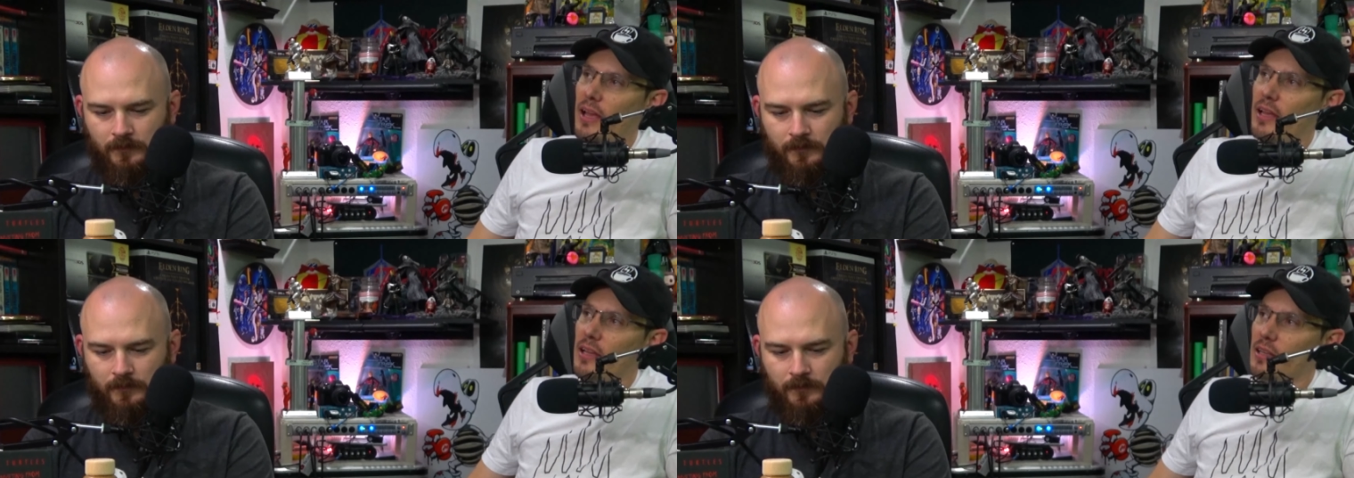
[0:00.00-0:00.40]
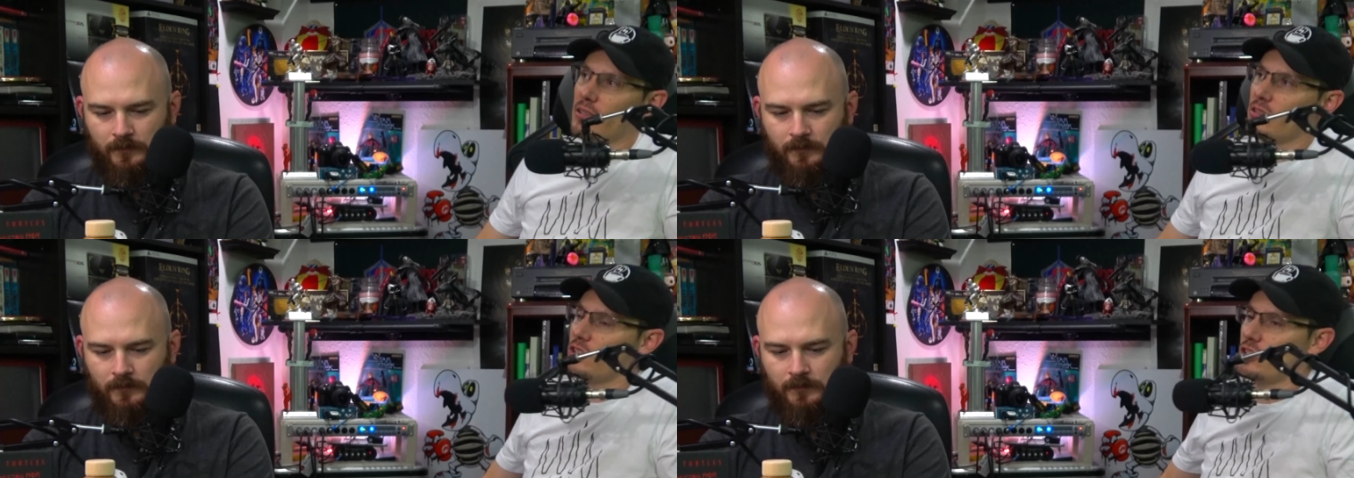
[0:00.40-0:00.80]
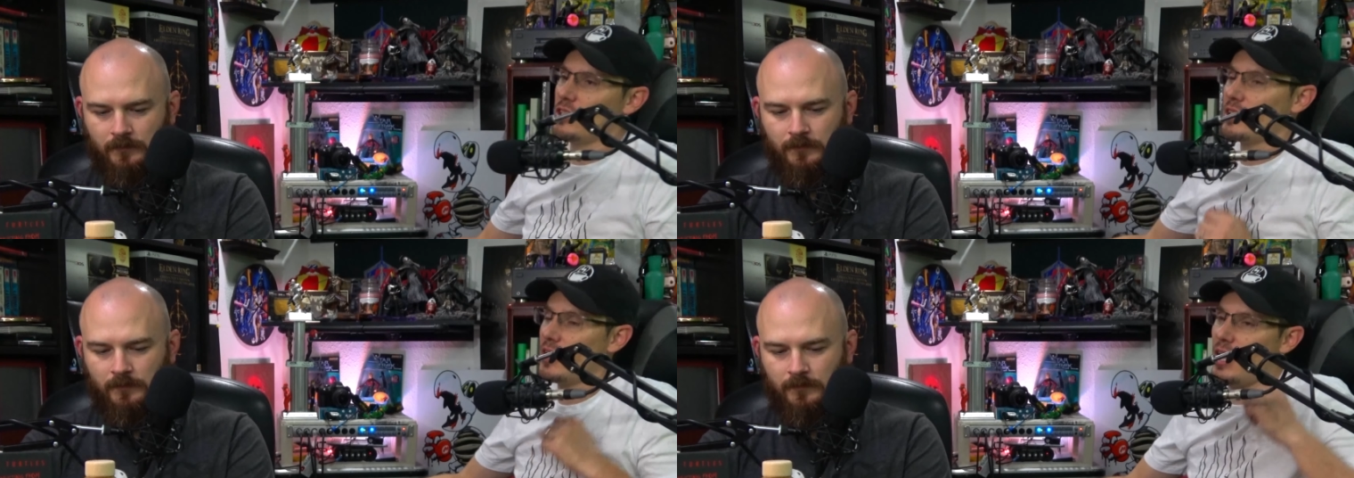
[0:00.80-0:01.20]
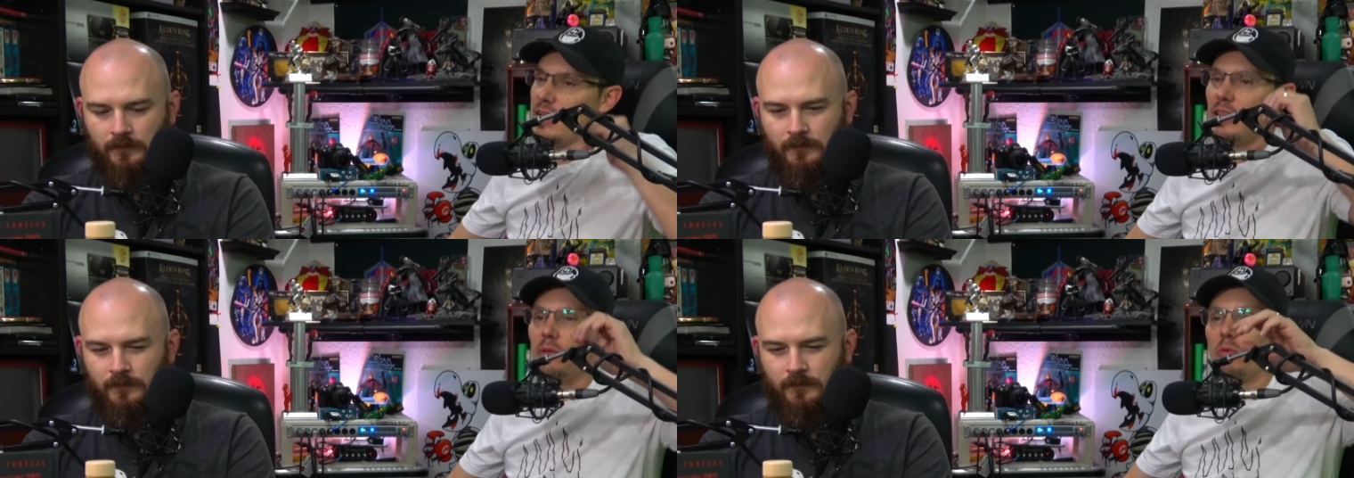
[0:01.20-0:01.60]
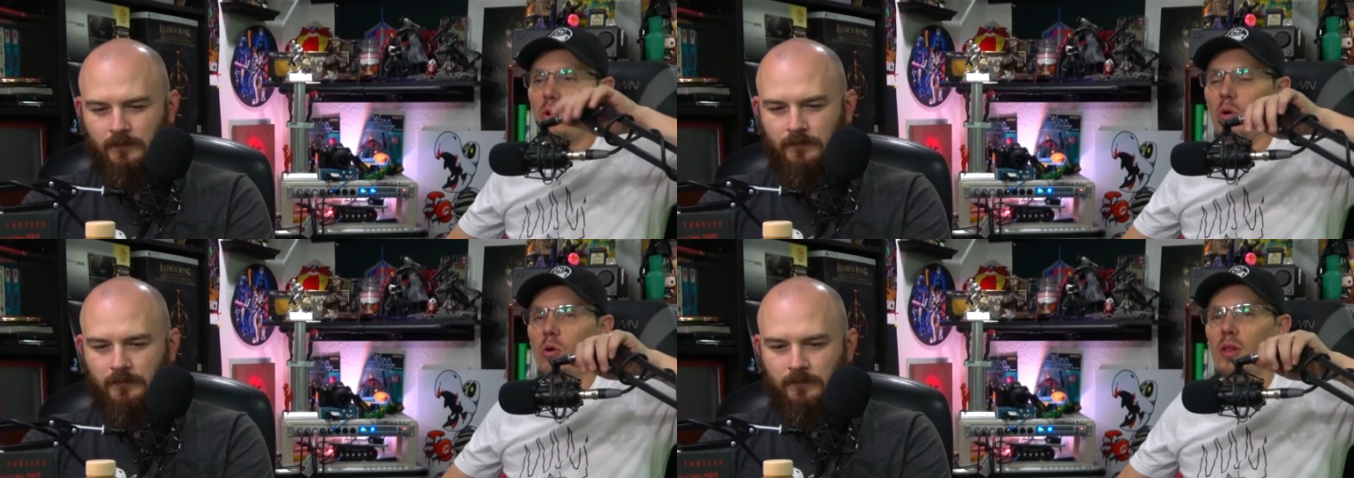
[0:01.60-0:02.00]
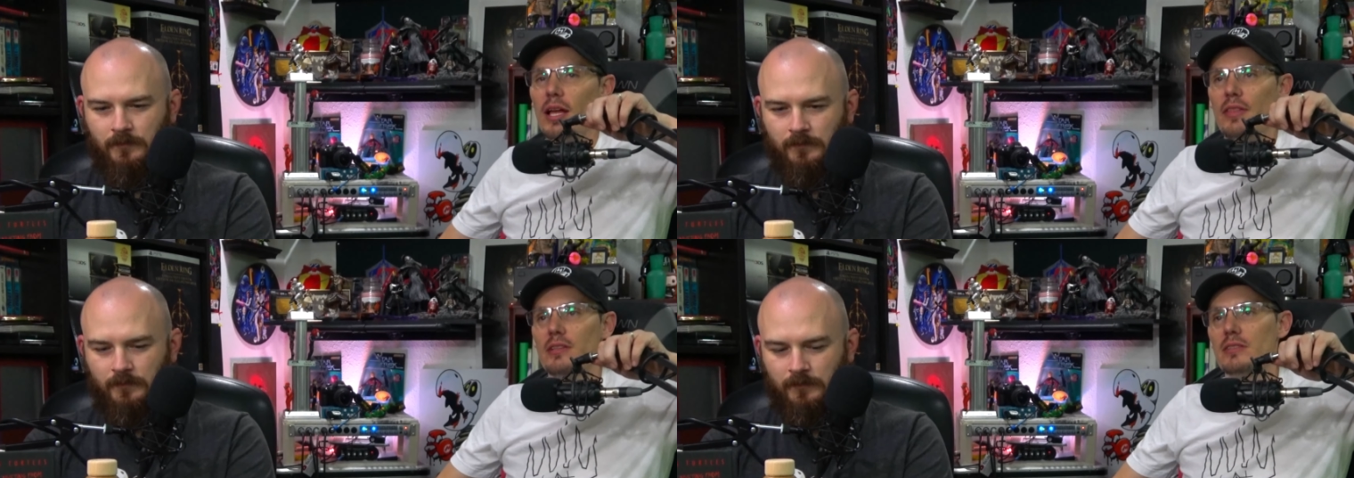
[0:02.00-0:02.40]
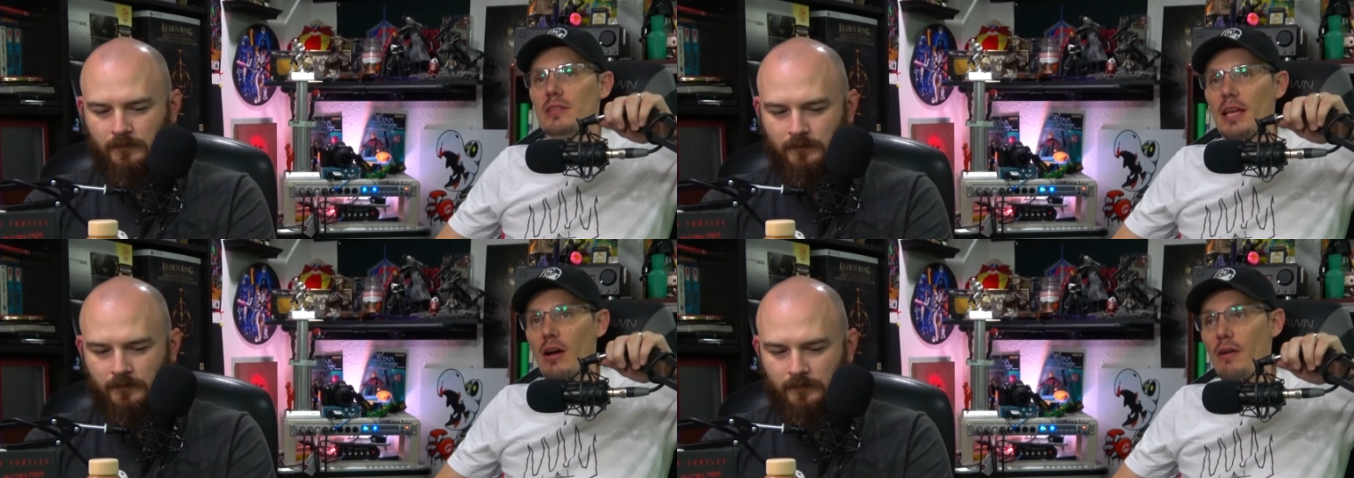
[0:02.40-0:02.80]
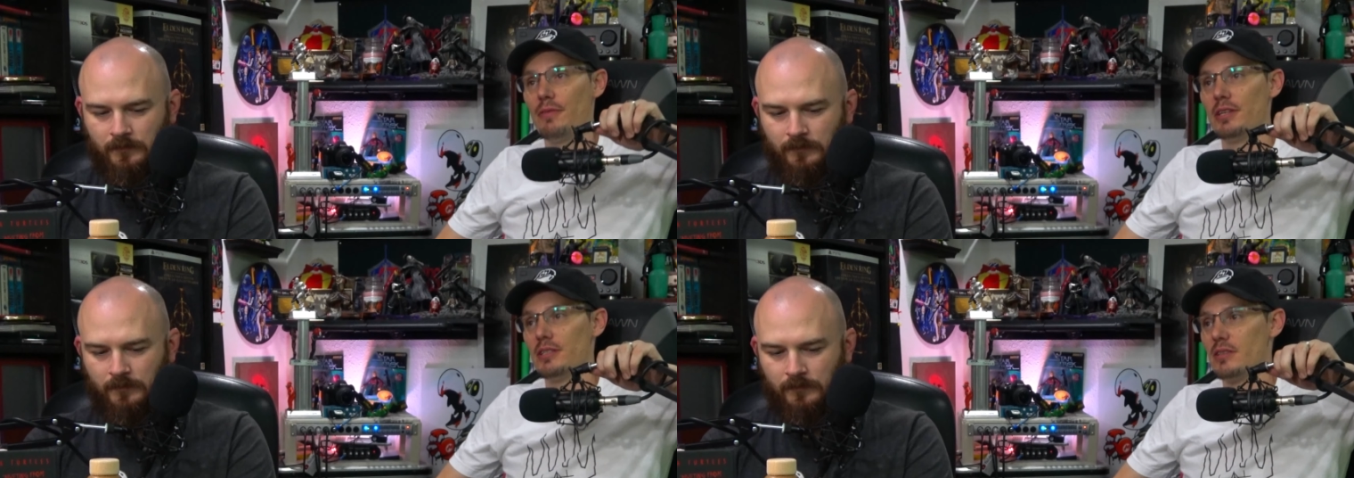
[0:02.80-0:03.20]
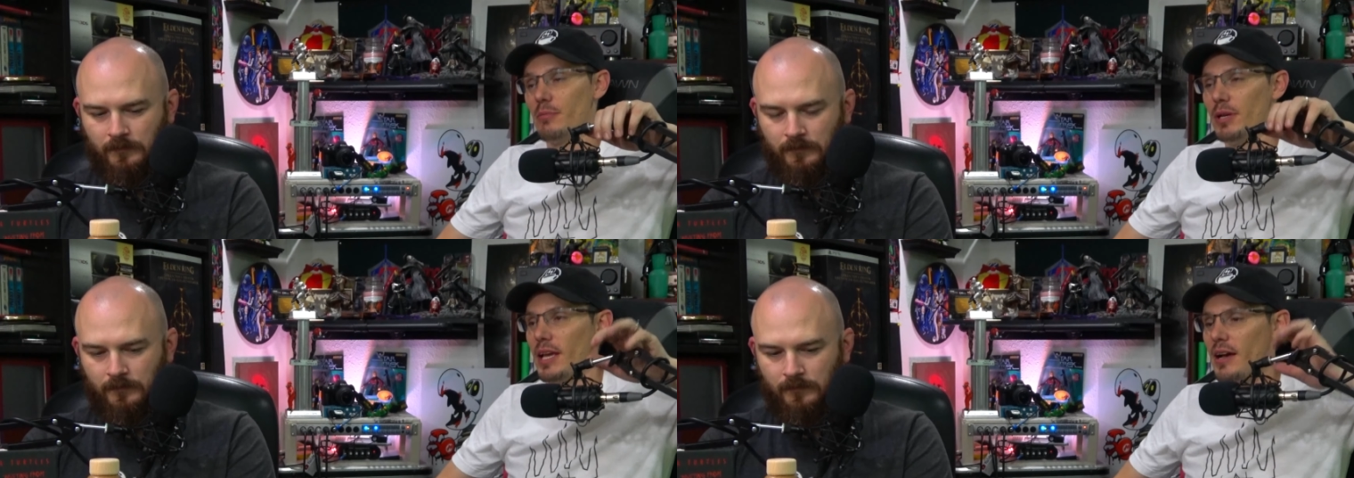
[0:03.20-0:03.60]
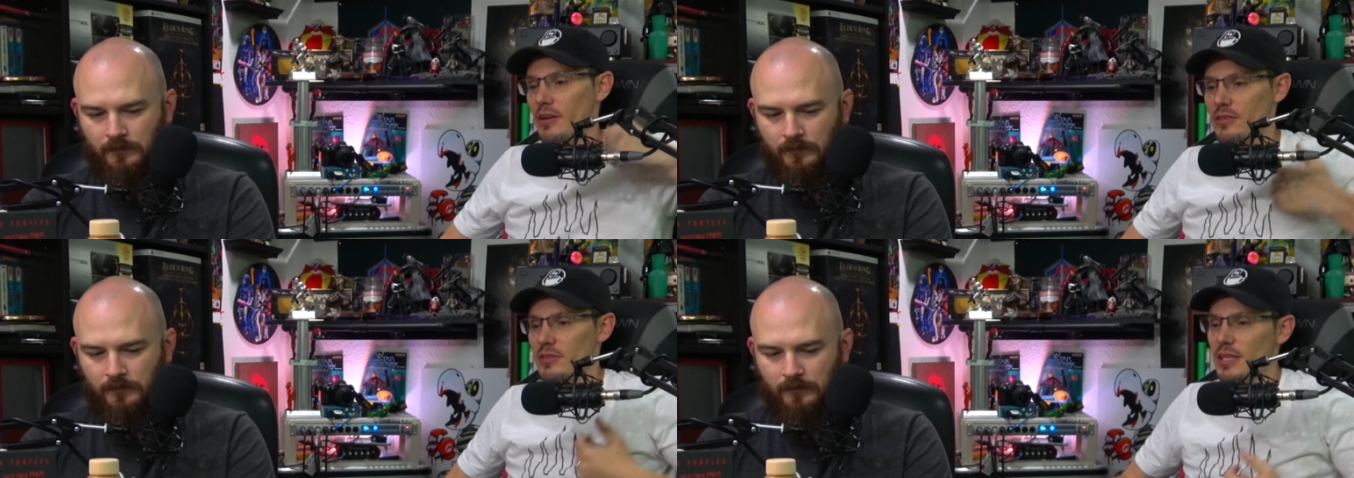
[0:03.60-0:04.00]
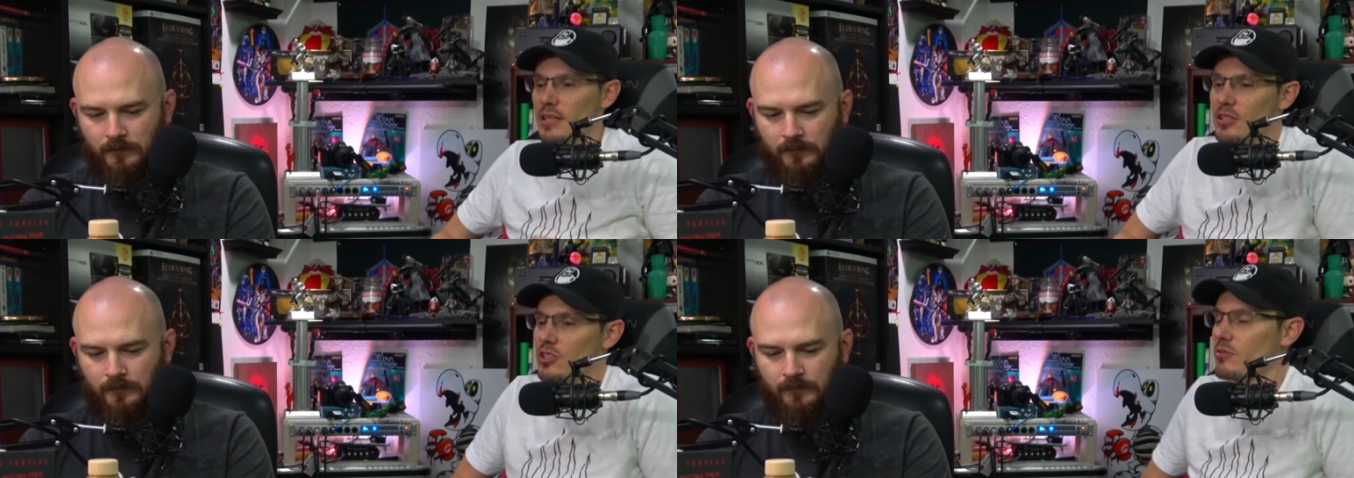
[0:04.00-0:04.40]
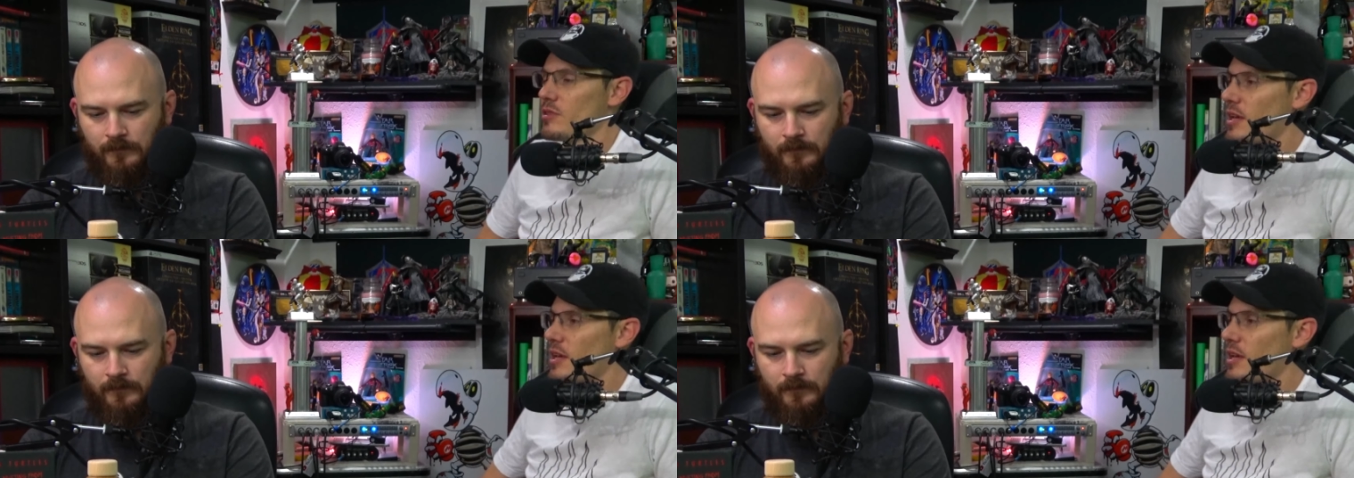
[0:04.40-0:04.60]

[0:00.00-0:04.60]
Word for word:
Speaker 1: and she declined the role, and then they offered it to somebody else, and then she was